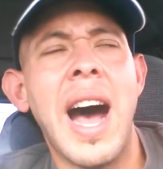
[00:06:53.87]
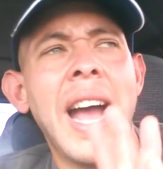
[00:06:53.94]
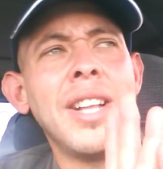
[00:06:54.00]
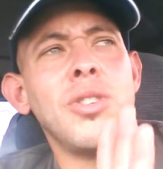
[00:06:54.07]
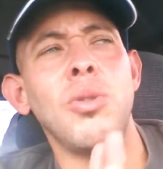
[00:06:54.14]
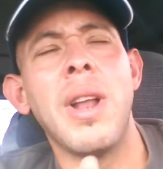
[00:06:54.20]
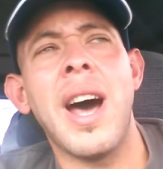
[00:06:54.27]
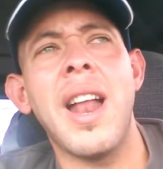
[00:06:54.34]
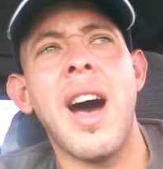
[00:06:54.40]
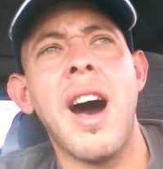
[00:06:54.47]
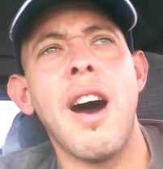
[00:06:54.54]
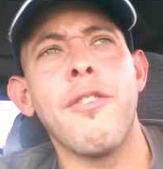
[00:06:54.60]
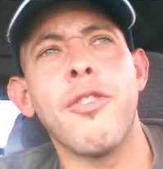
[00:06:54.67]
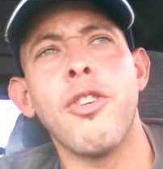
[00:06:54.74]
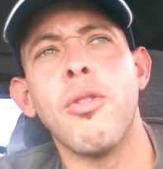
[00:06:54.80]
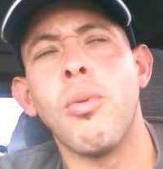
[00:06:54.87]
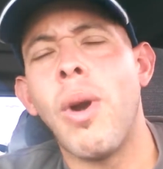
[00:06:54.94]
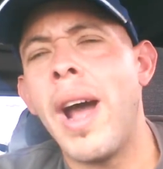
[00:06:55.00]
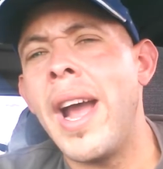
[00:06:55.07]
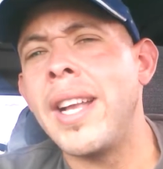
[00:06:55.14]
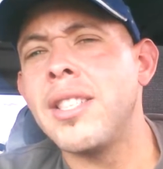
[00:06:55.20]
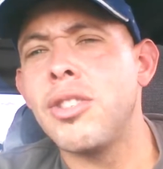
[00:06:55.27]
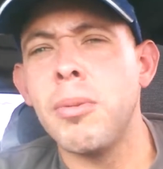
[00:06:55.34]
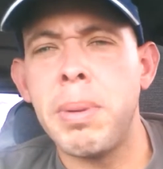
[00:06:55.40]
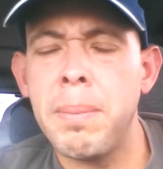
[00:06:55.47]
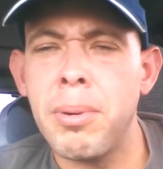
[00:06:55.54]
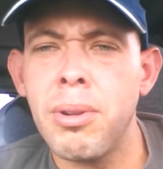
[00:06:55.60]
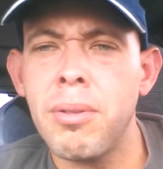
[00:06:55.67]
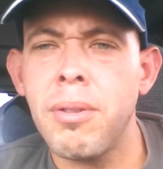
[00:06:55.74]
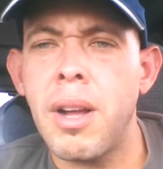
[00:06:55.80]
I do not offer rides to
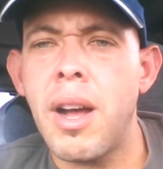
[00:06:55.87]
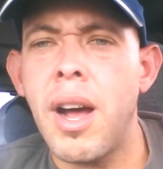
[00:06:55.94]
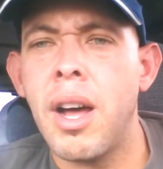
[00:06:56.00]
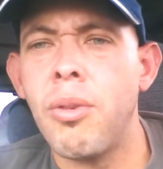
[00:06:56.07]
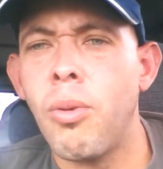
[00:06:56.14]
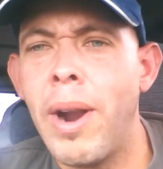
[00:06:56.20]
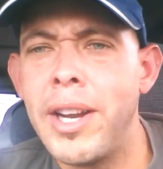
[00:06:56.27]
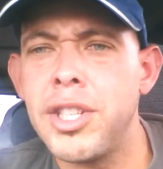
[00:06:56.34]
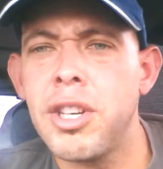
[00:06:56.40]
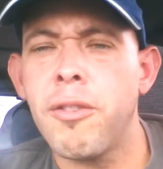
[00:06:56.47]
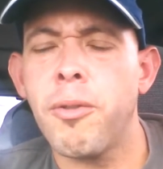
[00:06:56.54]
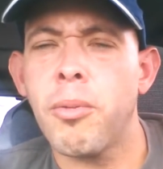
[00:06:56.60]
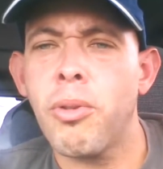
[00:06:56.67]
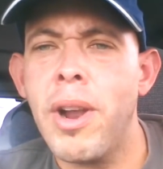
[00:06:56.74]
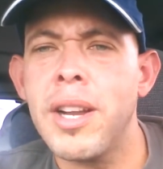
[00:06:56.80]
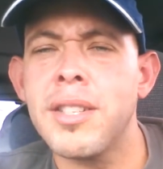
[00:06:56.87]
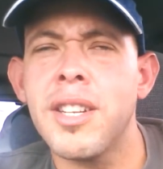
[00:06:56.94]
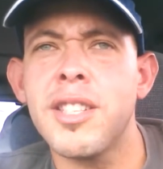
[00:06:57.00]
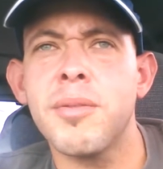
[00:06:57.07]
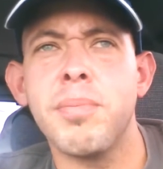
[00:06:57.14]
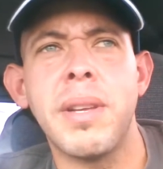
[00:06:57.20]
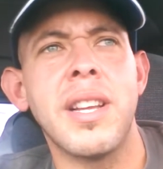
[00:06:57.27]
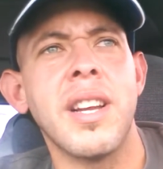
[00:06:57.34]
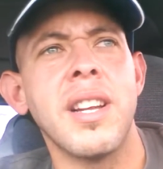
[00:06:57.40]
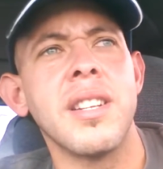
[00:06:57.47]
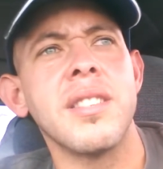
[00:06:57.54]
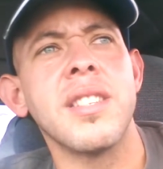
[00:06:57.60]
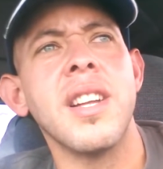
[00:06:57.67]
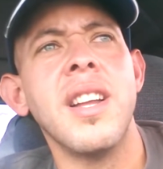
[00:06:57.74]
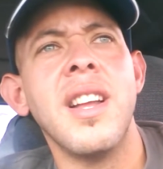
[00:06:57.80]
people on rideshare from Craigslist
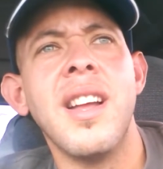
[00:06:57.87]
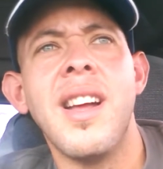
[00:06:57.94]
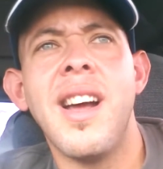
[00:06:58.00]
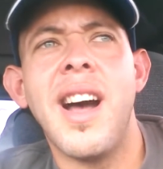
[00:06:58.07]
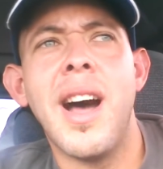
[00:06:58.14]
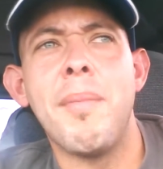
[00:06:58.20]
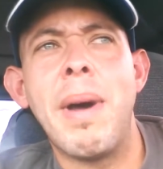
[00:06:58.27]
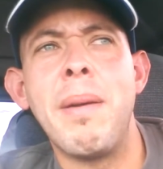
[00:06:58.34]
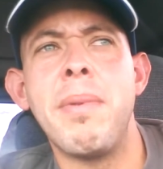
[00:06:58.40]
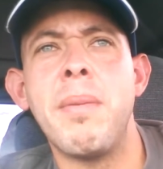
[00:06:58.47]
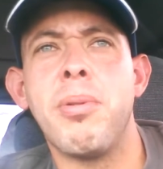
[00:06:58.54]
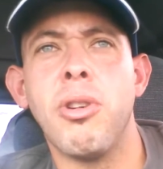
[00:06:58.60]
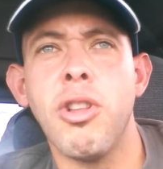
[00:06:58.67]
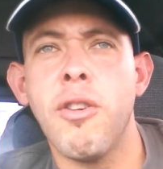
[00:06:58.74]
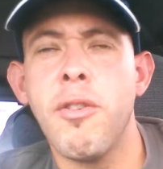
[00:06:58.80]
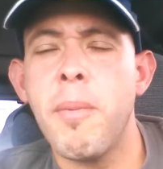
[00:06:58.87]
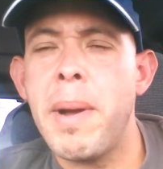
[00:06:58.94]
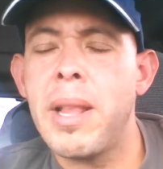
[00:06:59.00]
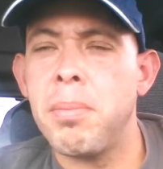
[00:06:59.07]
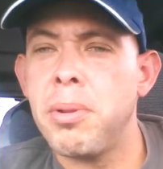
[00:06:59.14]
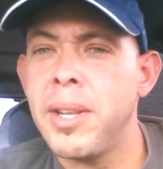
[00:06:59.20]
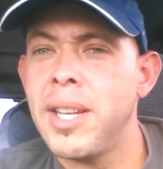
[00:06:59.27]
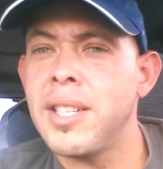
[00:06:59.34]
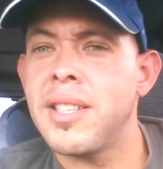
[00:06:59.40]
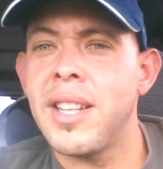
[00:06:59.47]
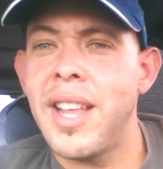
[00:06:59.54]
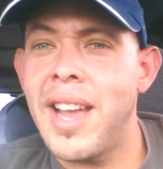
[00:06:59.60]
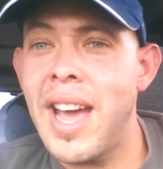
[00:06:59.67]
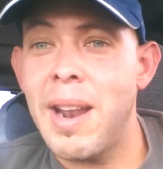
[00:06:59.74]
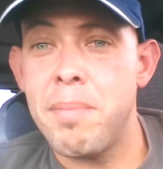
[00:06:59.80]
because um, I've been pulled over by the police
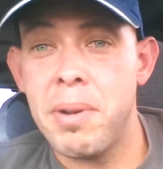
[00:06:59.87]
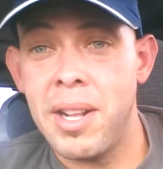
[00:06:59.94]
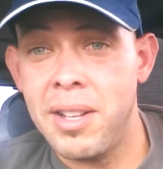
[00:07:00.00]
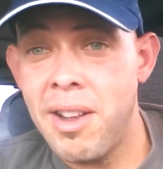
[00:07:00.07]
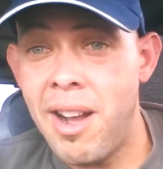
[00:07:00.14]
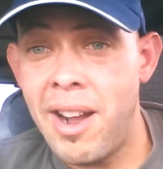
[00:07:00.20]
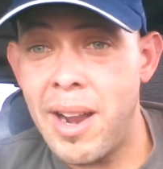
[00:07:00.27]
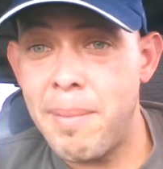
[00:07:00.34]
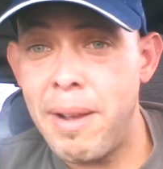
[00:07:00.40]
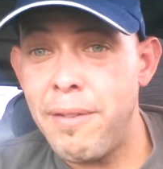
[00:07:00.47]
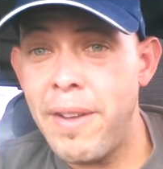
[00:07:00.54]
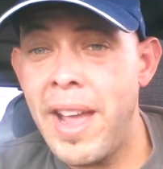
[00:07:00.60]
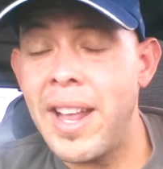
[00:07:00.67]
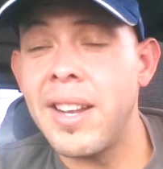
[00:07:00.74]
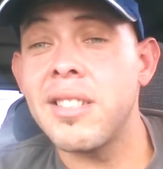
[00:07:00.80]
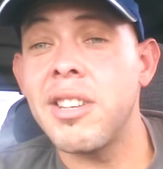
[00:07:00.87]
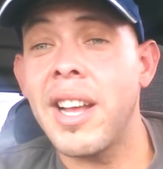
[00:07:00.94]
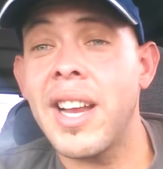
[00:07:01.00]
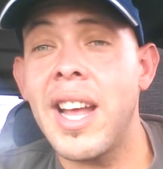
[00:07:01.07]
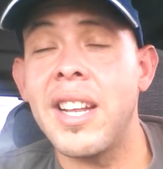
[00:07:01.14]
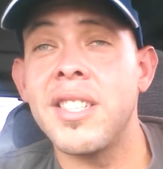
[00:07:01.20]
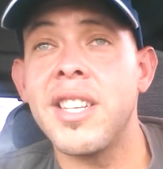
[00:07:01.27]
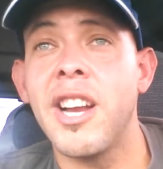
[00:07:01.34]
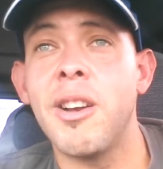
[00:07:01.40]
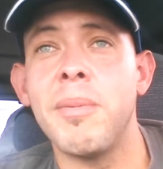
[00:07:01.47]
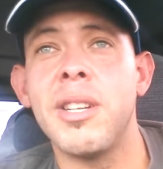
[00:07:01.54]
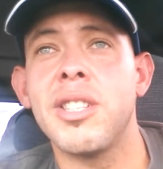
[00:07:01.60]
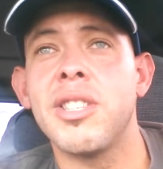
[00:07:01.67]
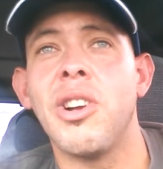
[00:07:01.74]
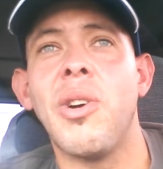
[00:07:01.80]
and they kind of put a dog van, so that kind of scared
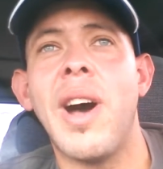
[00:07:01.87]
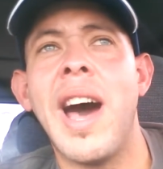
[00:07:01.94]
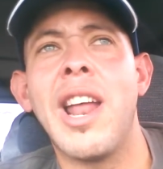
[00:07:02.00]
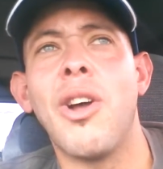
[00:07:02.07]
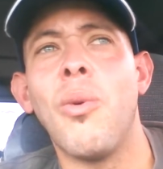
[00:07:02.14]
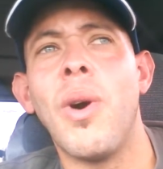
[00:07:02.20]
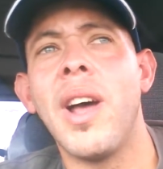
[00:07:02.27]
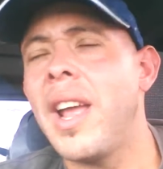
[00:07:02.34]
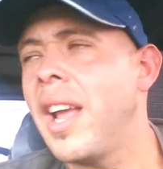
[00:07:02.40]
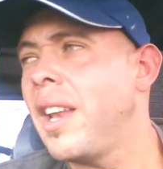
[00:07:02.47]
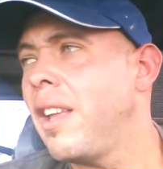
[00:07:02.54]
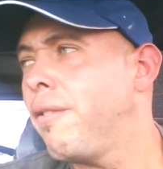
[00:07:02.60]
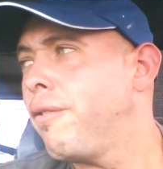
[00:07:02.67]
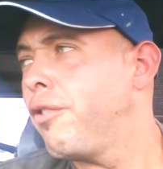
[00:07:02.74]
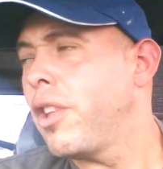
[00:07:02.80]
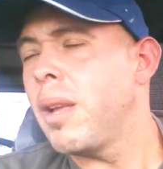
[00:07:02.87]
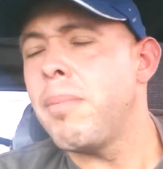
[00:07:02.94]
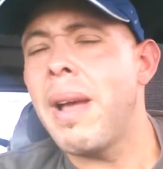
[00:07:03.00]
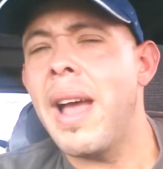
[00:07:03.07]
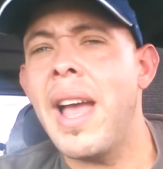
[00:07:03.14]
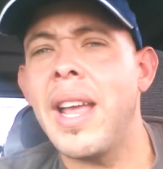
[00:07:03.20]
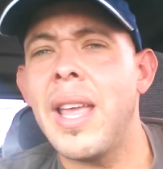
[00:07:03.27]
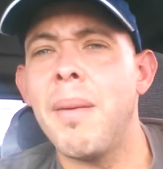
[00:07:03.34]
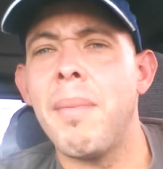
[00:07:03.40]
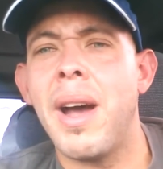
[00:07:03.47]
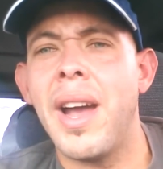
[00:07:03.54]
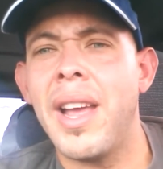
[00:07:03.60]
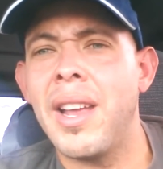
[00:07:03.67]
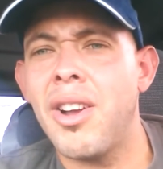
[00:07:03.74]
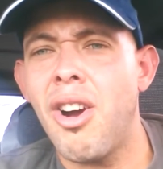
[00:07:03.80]
me. So I don't want any flea bag in
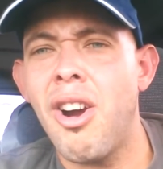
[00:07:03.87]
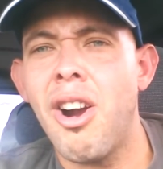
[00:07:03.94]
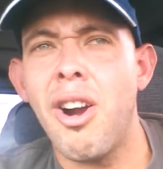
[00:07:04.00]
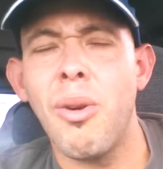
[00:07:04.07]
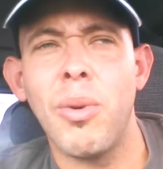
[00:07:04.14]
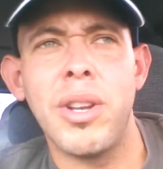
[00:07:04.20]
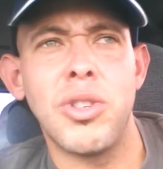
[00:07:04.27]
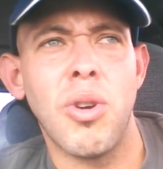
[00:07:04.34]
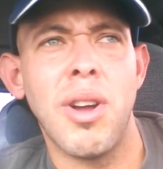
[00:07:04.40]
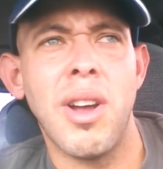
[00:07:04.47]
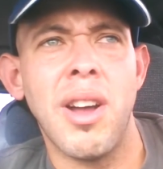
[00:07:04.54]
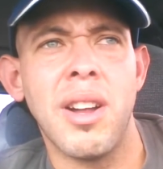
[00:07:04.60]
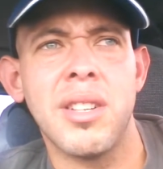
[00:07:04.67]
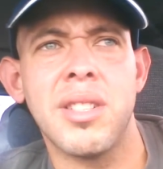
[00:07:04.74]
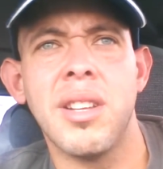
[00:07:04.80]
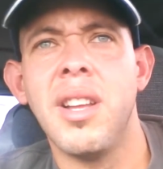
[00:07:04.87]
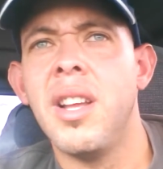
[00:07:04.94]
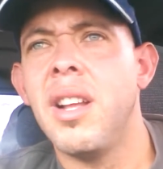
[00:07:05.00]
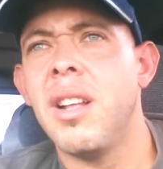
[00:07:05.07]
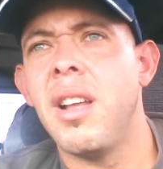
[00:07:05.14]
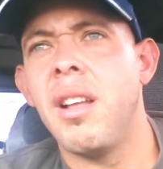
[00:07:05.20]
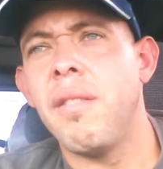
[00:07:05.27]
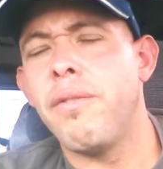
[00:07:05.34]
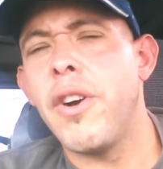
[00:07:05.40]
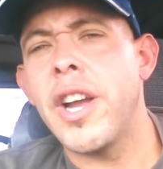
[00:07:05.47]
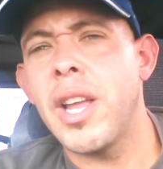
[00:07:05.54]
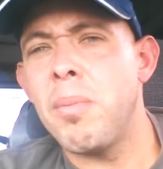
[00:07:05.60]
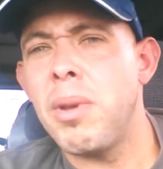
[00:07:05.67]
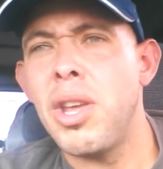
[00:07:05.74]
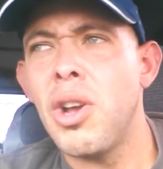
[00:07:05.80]
my car with drugs and
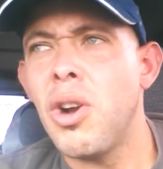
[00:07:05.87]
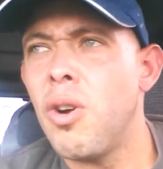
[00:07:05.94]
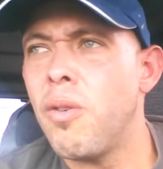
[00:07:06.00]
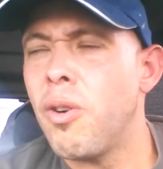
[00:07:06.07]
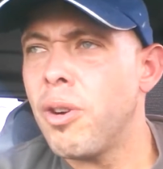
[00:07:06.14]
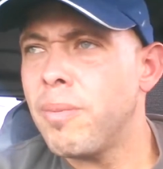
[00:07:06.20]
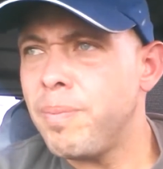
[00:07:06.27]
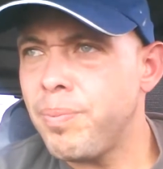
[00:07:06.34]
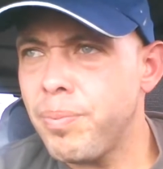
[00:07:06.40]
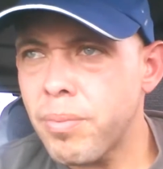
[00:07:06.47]
fucking me over.